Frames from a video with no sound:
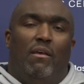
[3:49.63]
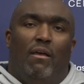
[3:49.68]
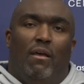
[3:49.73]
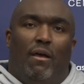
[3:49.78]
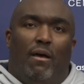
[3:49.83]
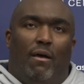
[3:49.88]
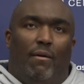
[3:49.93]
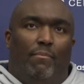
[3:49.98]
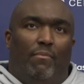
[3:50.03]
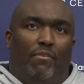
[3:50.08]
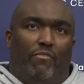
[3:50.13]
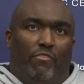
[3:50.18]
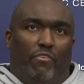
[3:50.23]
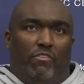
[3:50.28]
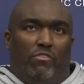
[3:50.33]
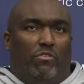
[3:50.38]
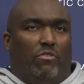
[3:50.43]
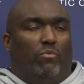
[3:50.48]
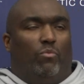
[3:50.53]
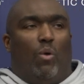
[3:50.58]
um, if
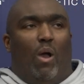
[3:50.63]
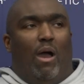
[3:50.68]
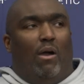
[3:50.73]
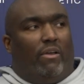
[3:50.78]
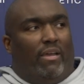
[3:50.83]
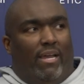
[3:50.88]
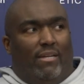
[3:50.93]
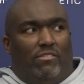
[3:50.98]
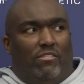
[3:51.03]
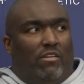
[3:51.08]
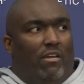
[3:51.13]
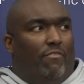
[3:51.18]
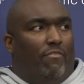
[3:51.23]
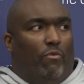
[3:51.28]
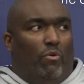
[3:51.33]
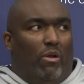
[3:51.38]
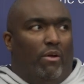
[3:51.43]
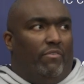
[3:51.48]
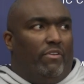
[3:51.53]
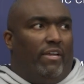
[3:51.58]
it's Wildcat stuff or
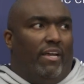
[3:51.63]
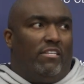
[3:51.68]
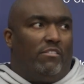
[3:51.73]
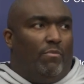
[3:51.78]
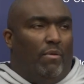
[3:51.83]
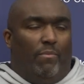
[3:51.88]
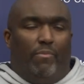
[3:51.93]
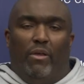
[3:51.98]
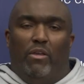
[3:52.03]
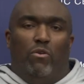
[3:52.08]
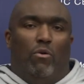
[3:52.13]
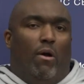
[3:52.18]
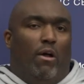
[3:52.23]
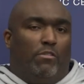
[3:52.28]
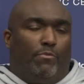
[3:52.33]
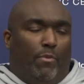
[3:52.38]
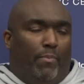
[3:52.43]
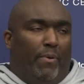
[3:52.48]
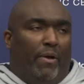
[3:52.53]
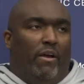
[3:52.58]
whatever the case may be, you
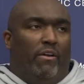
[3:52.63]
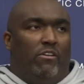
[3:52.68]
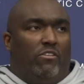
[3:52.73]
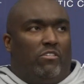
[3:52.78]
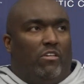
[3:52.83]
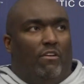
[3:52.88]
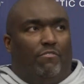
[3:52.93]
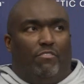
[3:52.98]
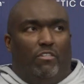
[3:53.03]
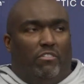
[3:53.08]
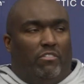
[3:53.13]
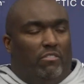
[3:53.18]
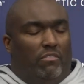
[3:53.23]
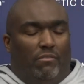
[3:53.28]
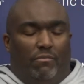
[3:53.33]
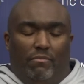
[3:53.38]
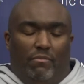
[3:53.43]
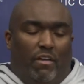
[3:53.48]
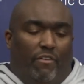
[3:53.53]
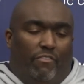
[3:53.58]
always prepare yourself just as
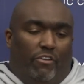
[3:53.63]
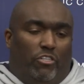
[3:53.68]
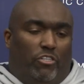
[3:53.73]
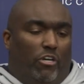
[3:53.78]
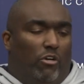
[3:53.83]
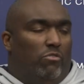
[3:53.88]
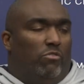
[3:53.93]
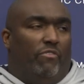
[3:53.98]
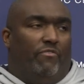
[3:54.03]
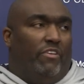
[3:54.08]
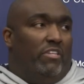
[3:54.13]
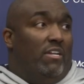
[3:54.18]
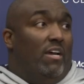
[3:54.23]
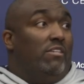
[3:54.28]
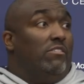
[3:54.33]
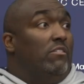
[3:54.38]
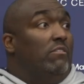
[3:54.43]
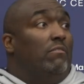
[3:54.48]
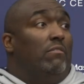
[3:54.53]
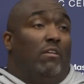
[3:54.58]
if it shows. If it
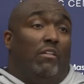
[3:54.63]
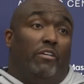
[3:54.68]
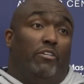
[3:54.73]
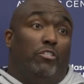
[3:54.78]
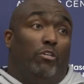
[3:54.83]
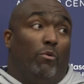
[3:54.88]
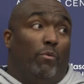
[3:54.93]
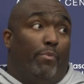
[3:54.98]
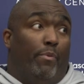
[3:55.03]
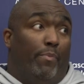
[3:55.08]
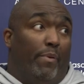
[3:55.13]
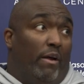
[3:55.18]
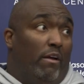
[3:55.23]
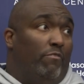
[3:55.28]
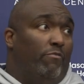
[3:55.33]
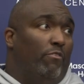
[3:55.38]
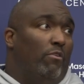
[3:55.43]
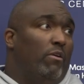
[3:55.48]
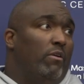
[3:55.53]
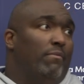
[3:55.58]
doesn't, at least you were
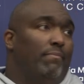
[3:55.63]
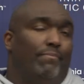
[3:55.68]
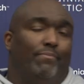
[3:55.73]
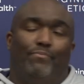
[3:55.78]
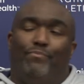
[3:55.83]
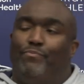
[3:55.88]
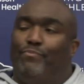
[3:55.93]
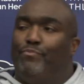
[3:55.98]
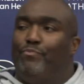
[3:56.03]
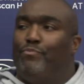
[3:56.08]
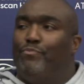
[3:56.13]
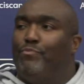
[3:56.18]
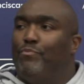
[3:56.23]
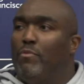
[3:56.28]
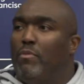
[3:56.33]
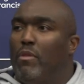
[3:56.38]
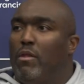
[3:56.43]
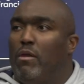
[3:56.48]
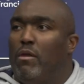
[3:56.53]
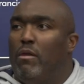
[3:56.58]
prepared for it. The
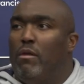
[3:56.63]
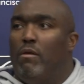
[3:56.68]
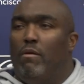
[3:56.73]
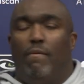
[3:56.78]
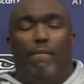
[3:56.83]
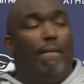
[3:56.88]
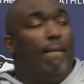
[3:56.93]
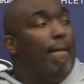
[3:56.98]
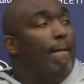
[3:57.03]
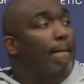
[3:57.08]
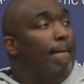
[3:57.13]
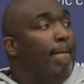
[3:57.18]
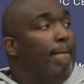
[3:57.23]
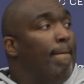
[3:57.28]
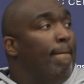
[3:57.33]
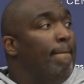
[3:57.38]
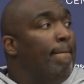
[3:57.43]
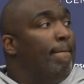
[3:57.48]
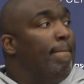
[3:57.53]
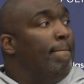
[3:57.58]
play Tariq made
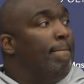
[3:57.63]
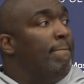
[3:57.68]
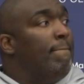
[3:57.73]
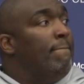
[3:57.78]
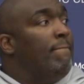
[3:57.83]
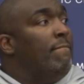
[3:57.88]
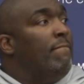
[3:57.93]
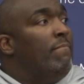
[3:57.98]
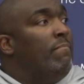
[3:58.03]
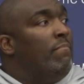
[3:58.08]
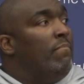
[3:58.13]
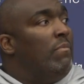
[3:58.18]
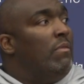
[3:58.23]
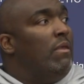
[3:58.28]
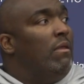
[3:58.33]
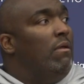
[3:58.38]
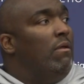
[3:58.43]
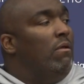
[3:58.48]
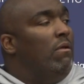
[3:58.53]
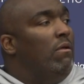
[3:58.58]
on the deep balls,
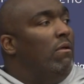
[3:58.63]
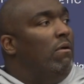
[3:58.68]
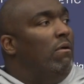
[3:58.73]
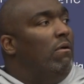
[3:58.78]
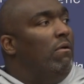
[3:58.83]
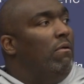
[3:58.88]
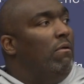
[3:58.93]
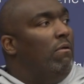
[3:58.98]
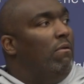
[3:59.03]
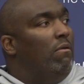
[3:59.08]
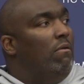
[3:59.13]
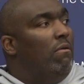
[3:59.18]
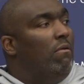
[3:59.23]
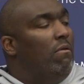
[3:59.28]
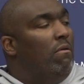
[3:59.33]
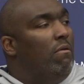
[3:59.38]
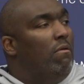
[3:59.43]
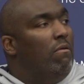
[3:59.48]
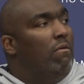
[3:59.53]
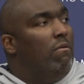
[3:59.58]
what kind of asset is
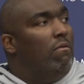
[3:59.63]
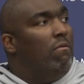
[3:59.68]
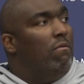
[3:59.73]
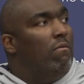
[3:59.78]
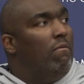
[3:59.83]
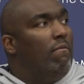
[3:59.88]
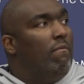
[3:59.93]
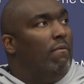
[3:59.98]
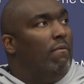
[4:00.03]
that for a quarterback